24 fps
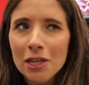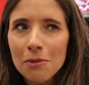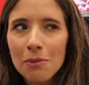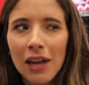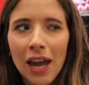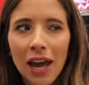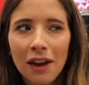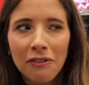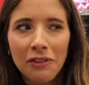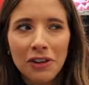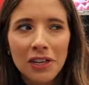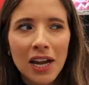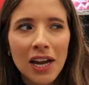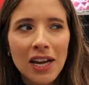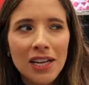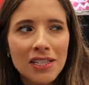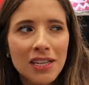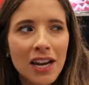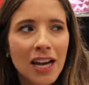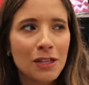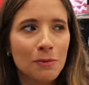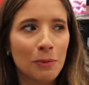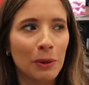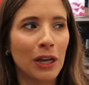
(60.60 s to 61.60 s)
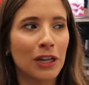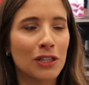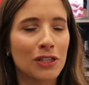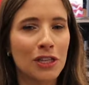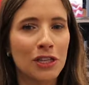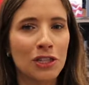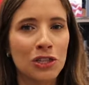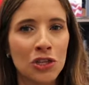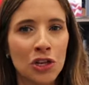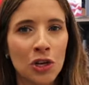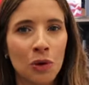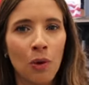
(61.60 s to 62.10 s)
to be advertised as, because
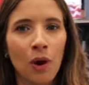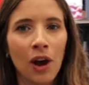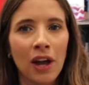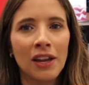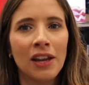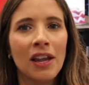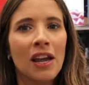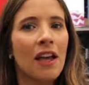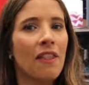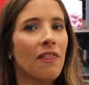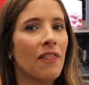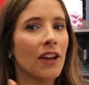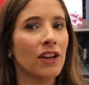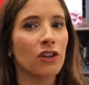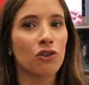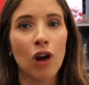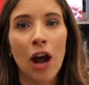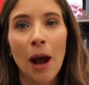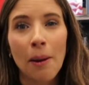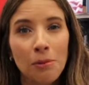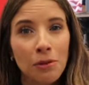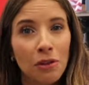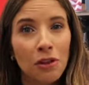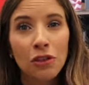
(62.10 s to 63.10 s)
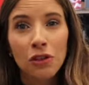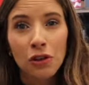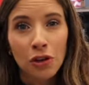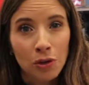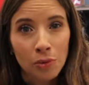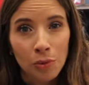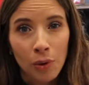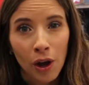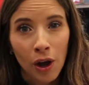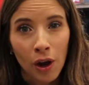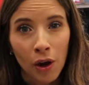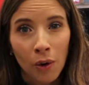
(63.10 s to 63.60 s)
this new one, they dropped the third
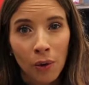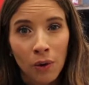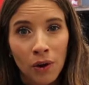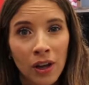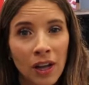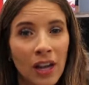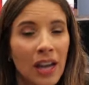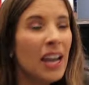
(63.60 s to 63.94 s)
row.